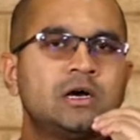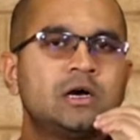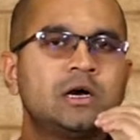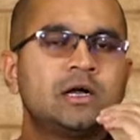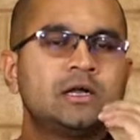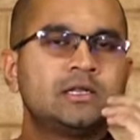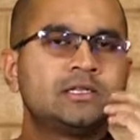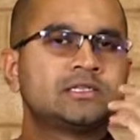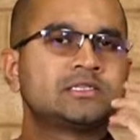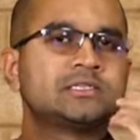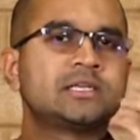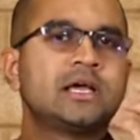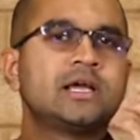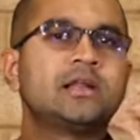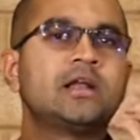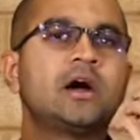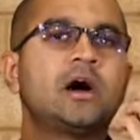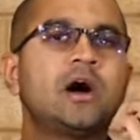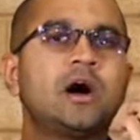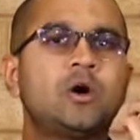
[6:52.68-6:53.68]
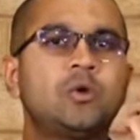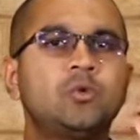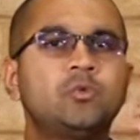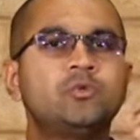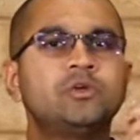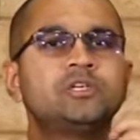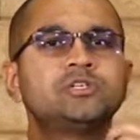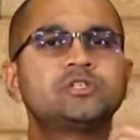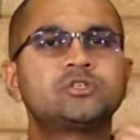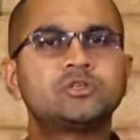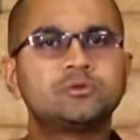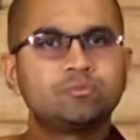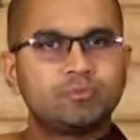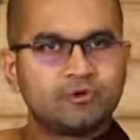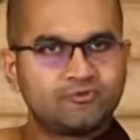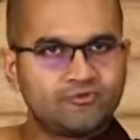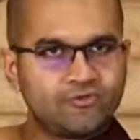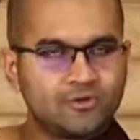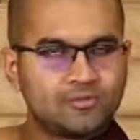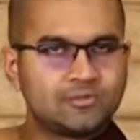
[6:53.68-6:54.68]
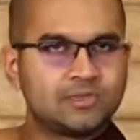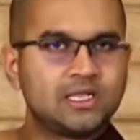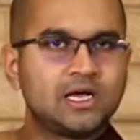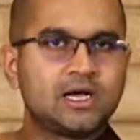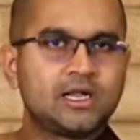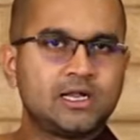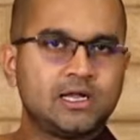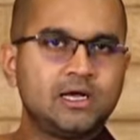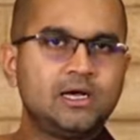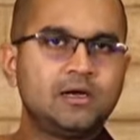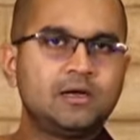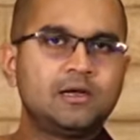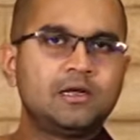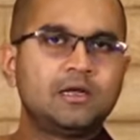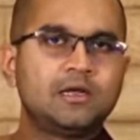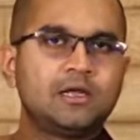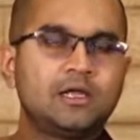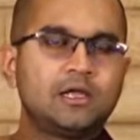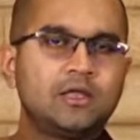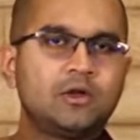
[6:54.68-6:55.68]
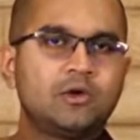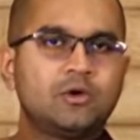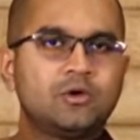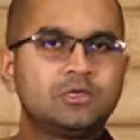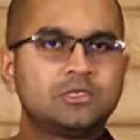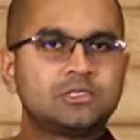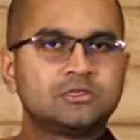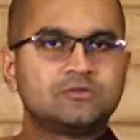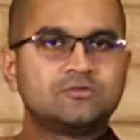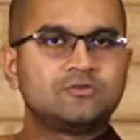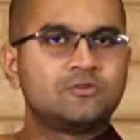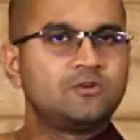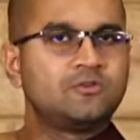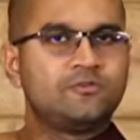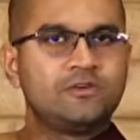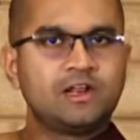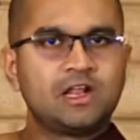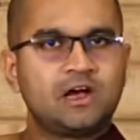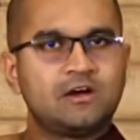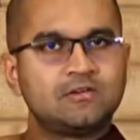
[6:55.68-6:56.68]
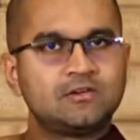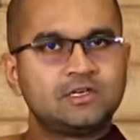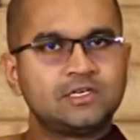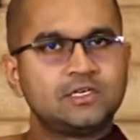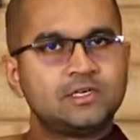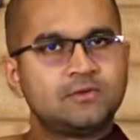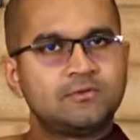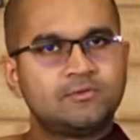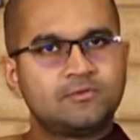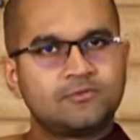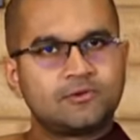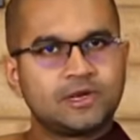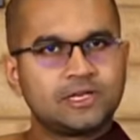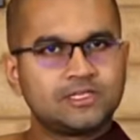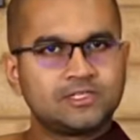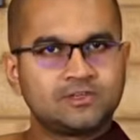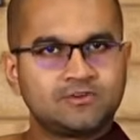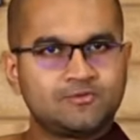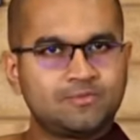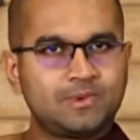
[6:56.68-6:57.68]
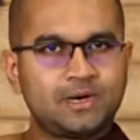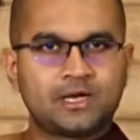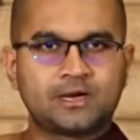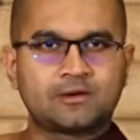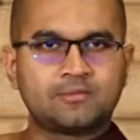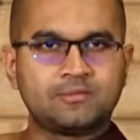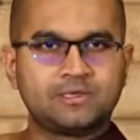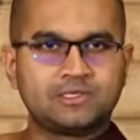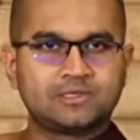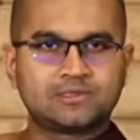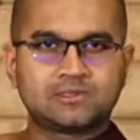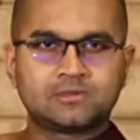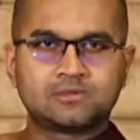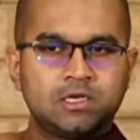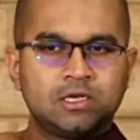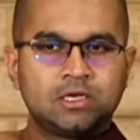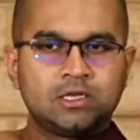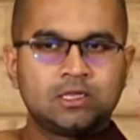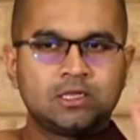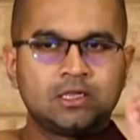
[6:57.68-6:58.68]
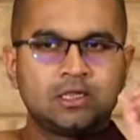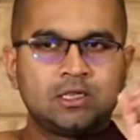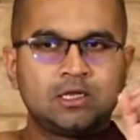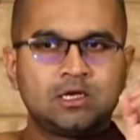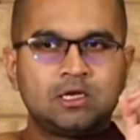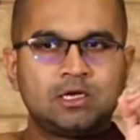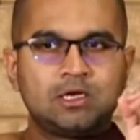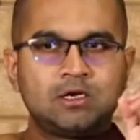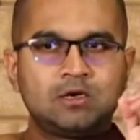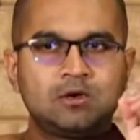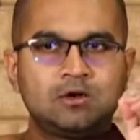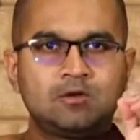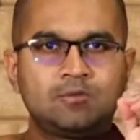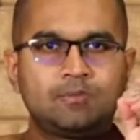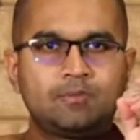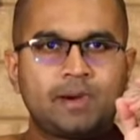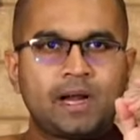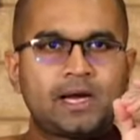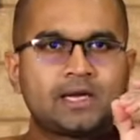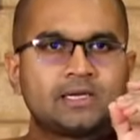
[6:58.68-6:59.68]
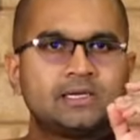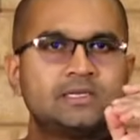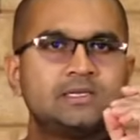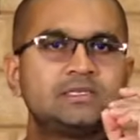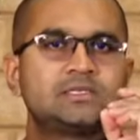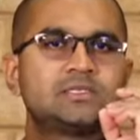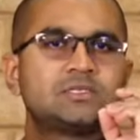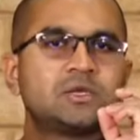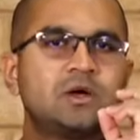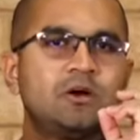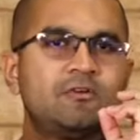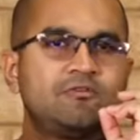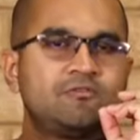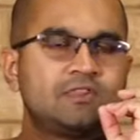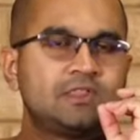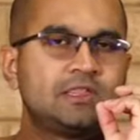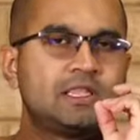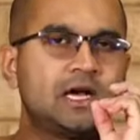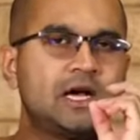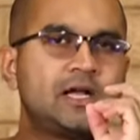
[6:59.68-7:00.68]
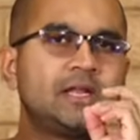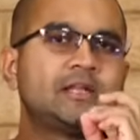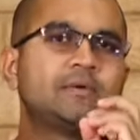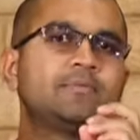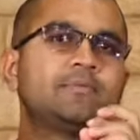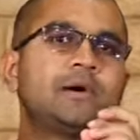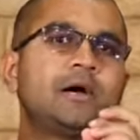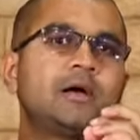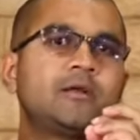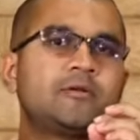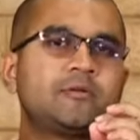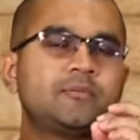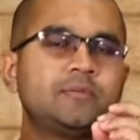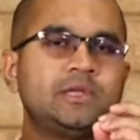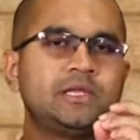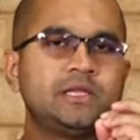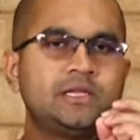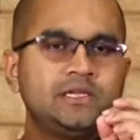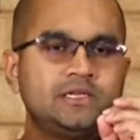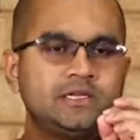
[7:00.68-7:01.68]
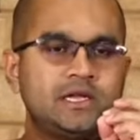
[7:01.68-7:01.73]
understand how we should perform dana in order to fulfill our range of paramis. The practice of dana parami